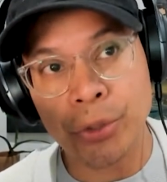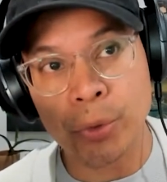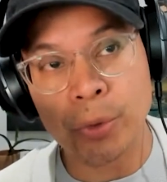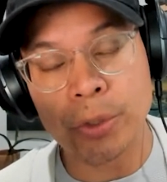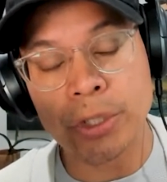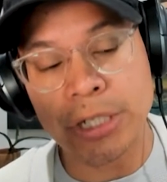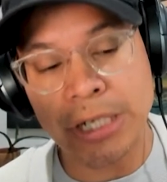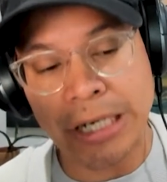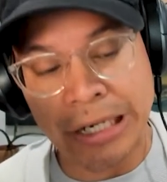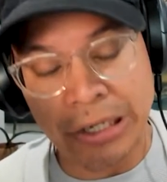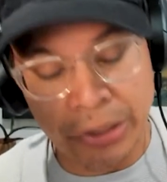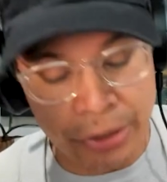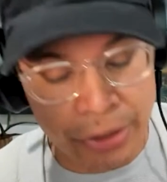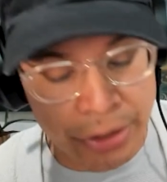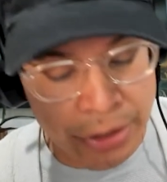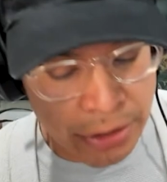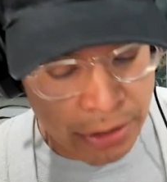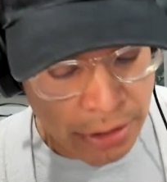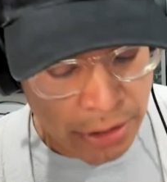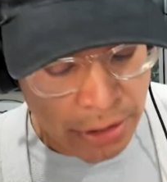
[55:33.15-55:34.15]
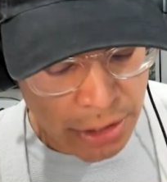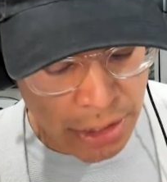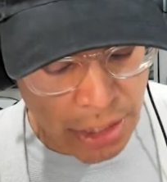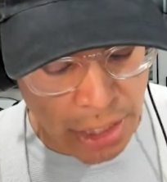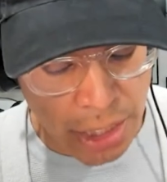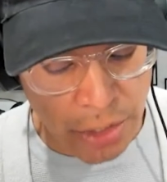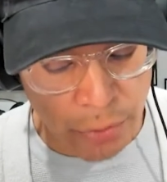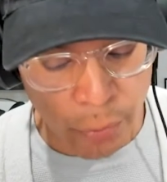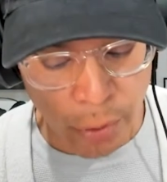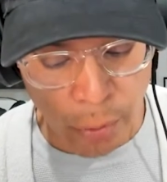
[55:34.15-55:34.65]
through tiered
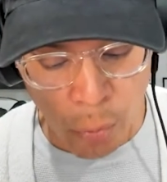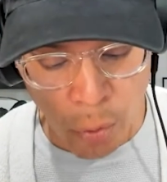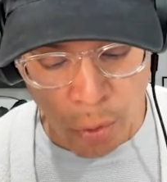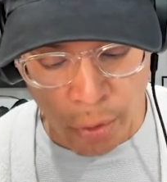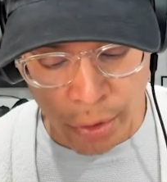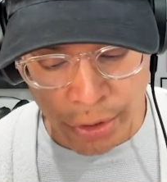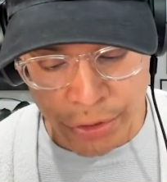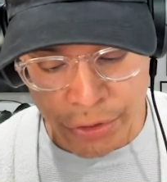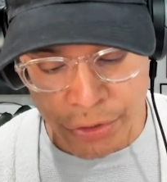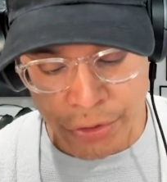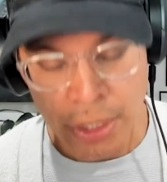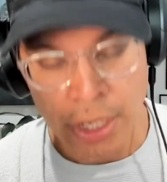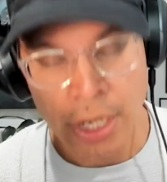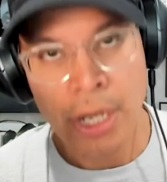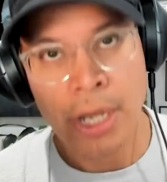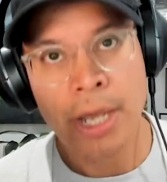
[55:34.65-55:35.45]
rewards,